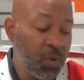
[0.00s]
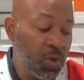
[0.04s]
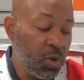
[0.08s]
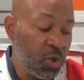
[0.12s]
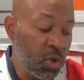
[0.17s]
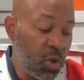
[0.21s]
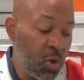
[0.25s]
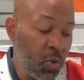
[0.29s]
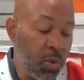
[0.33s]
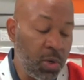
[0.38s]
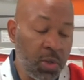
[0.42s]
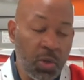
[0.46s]

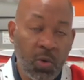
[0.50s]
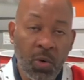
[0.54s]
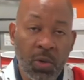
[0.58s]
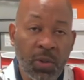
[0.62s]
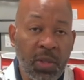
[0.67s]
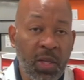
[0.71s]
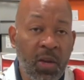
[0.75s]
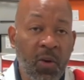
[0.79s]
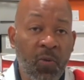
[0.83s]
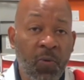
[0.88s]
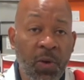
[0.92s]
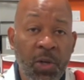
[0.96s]
you would have thought
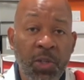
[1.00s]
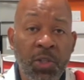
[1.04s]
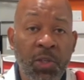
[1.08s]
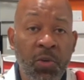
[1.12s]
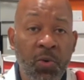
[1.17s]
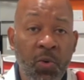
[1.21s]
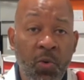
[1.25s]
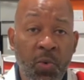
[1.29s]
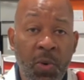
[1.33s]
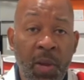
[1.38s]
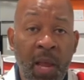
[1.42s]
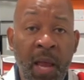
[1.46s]
the original
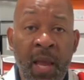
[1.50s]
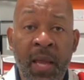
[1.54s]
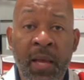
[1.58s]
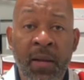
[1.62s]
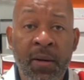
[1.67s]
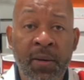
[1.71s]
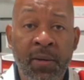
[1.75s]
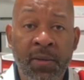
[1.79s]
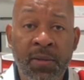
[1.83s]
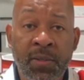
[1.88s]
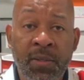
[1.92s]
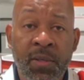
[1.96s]

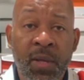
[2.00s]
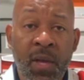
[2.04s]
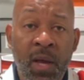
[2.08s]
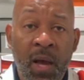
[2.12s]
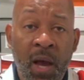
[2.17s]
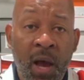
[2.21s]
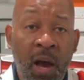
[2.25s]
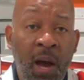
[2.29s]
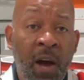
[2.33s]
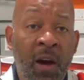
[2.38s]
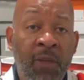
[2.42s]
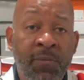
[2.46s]
creators
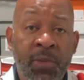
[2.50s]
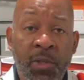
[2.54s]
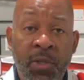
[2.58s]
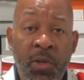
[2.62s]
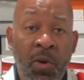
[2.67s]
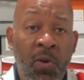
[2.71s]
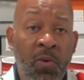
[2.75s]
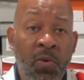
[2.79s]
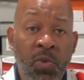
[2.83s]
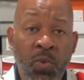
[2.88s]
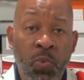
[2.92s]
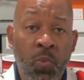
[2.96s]
of the
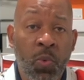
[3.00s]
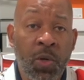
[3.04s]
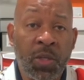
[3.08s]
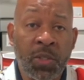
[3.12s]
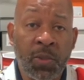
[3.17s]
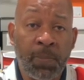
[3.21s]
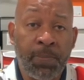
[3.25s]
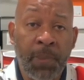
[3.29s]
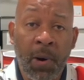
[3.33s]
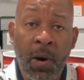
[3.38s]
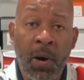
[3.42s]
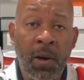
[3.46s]
Turtles was
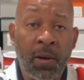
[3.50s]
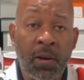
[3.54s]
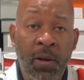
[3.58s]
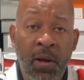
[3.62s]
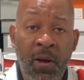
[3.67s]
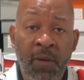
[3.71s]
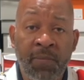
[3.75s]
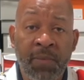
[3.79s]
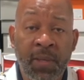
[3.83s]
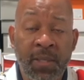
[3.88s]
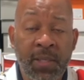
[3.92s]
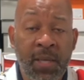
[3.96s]
a part
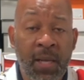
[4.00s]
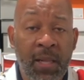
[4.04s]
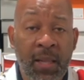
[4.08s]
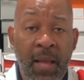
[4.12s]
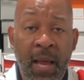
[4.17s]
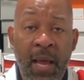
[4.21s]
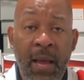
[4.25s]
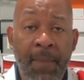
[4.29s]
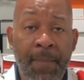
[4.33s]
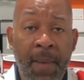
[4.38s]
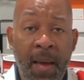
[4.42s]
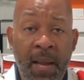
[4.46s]
of this
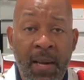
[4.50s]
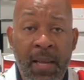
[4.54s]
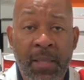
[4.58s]
collab, man.